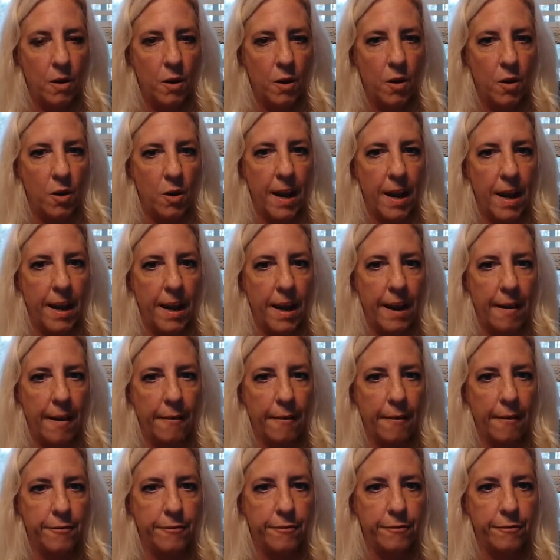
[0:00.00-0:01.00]
you may
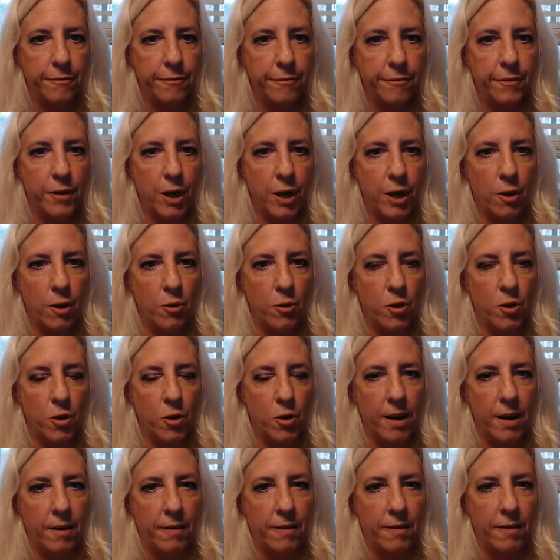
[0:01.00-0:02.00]
have, you know,
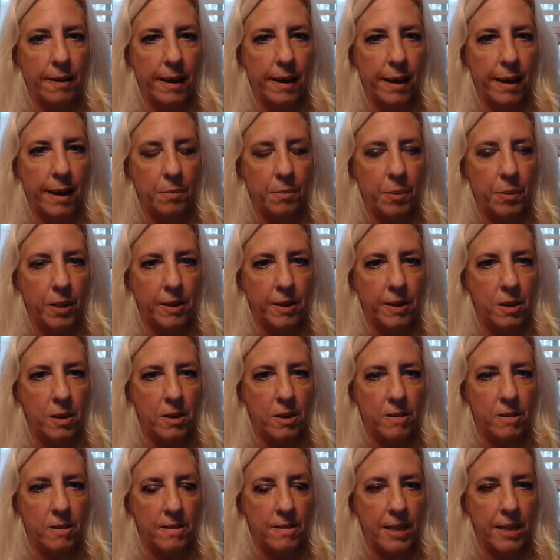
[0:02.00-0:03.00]
trying to figure out how to bring
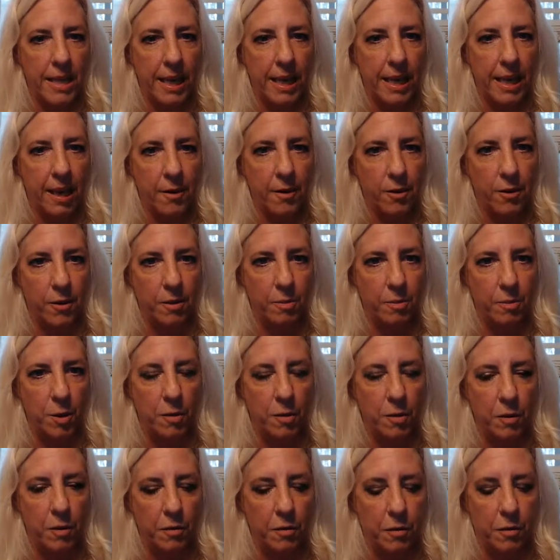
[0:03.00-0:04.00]
this together and
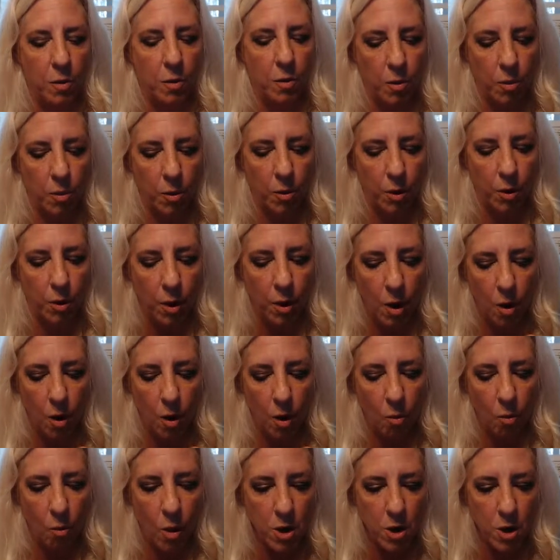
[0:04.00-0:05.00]
move it forward,
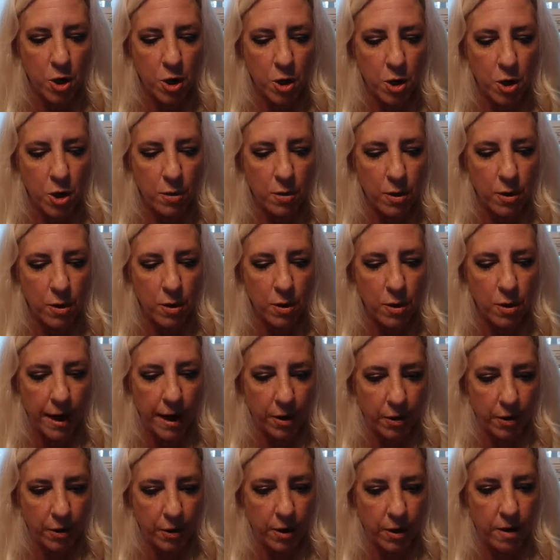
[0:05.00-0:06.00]
once you do
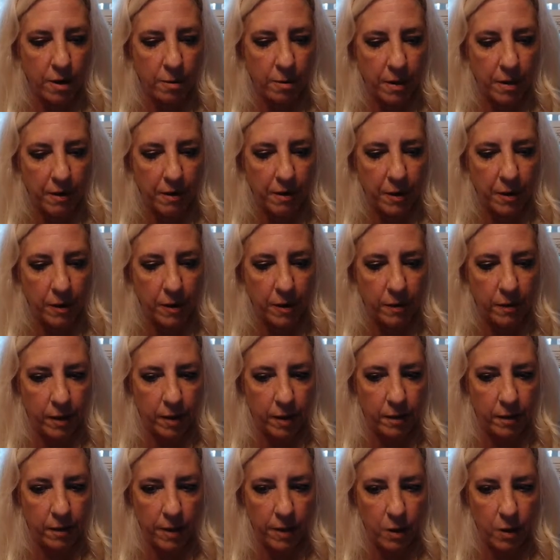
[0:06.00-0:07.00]
that, you're going to be very,
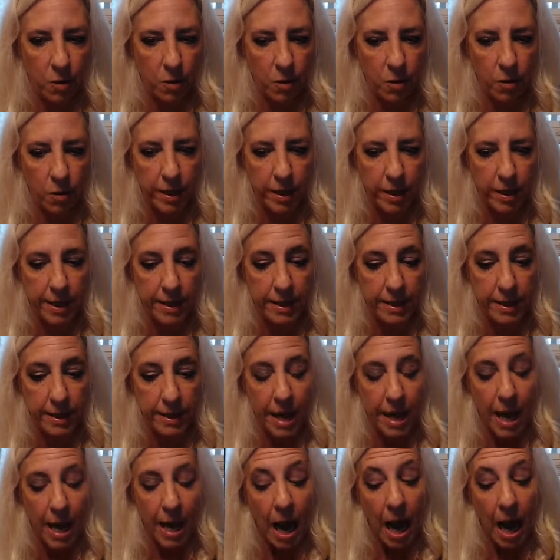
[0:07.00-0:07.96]
very victorious.